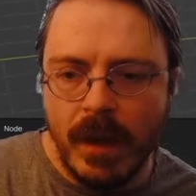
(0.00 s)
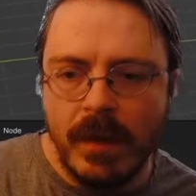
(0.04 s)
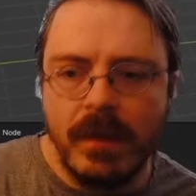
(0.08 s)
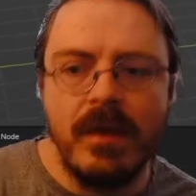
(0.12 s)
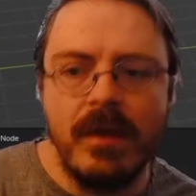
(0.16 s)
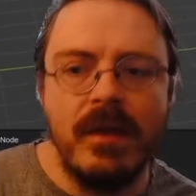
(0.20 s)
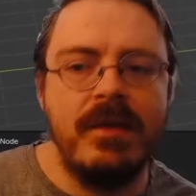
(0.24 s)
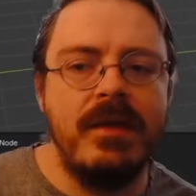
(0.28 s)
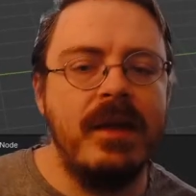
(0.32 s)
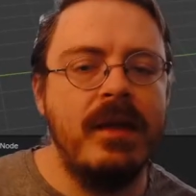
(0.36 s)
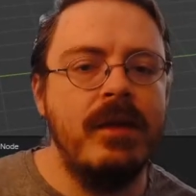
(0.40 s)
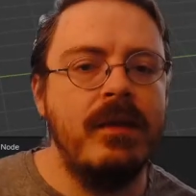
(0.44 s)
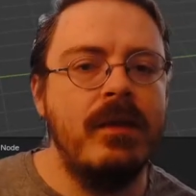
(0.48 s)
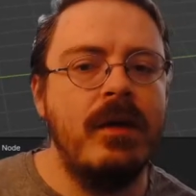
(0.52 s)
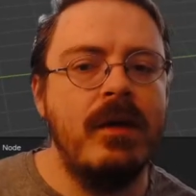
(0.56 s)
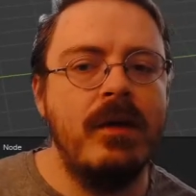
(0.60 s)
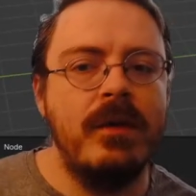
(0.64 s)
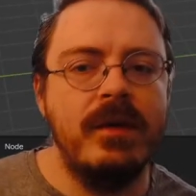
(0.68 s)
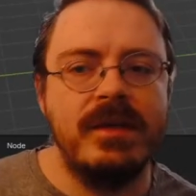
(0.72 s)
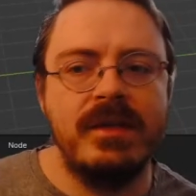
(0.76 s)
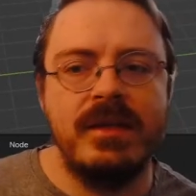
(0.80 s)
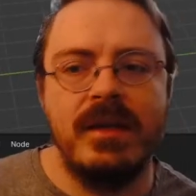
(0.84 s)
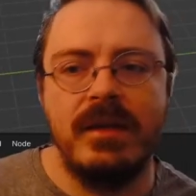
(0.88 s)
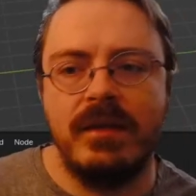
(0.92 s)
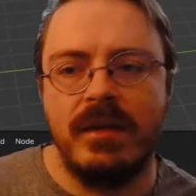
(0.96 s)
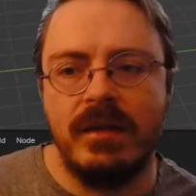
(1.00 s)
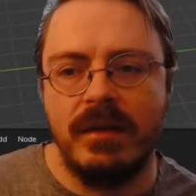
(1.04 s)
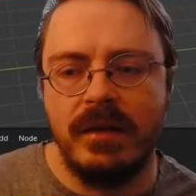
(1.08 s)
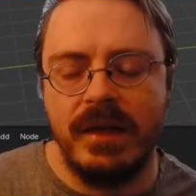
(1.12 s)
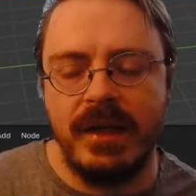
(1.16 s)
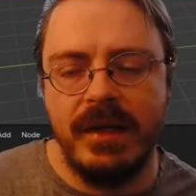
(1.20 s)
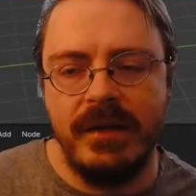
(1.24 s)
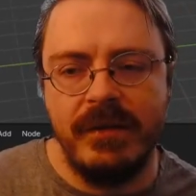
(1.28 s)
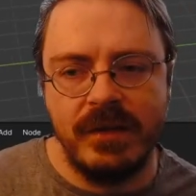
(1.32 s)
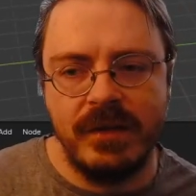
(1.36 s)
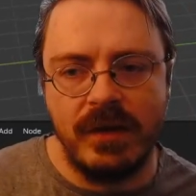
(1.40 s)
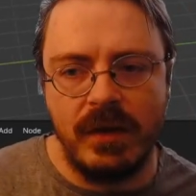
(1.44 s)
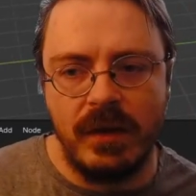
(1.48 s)
The thing though is that the
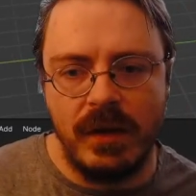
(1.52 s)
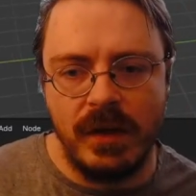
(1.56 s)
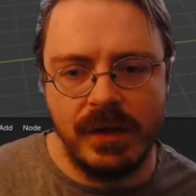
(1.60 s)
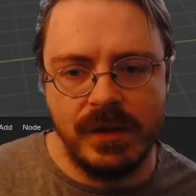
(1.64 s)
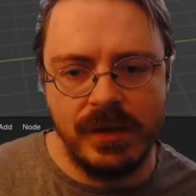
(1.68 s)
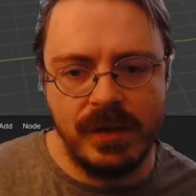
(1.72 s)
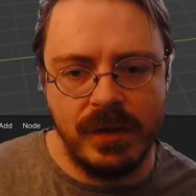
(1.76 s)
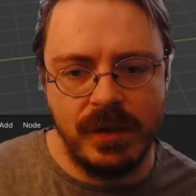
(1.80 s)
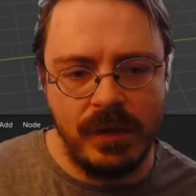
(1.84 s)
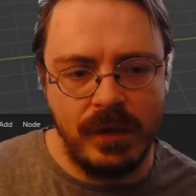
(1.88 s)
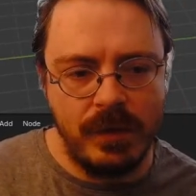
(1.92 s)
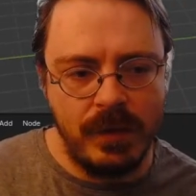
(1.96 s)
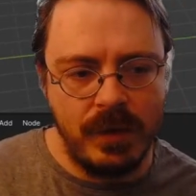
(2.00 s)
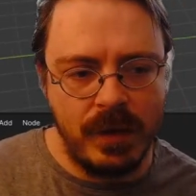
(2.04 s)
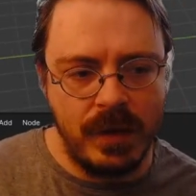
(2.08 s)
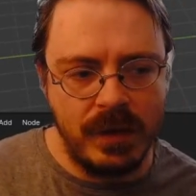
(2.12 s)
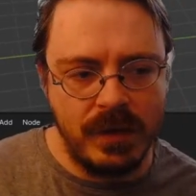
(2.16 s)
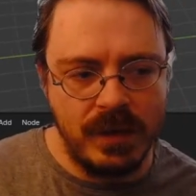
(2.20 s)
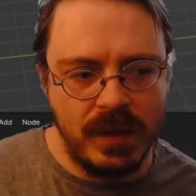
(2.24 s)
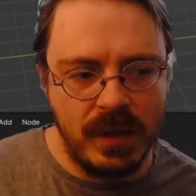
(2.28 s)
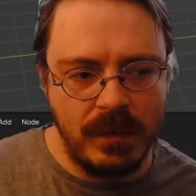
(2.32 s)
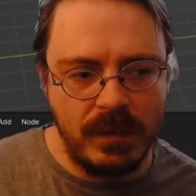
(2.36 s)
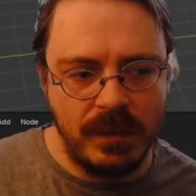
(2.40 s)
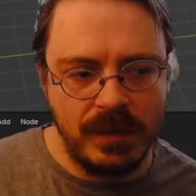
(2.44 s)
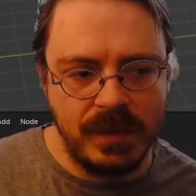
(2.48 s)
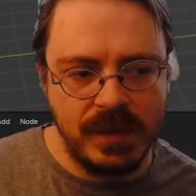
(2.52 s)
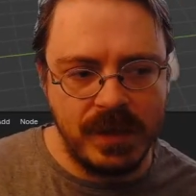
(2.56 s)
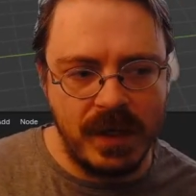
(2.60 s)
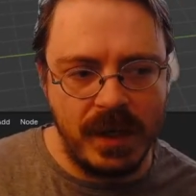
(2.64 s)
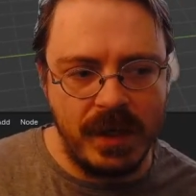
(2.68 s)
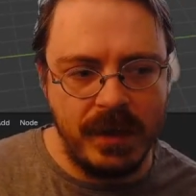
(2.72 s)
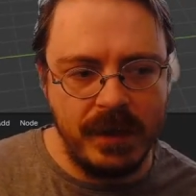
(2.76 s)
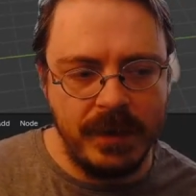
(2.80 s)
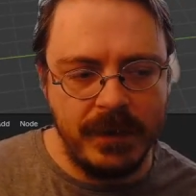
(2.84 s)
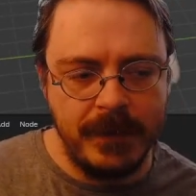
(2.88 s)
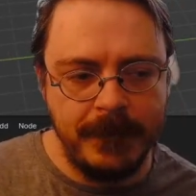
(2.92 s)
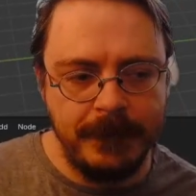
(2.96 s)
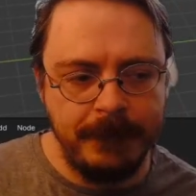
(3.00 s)
leaves also are
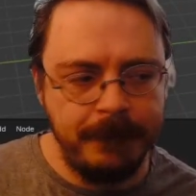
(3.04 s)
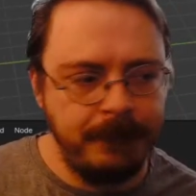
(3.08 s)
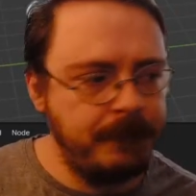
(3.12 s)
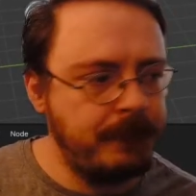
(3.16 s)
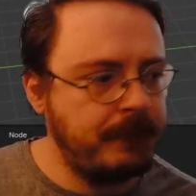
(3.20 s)
double-sided.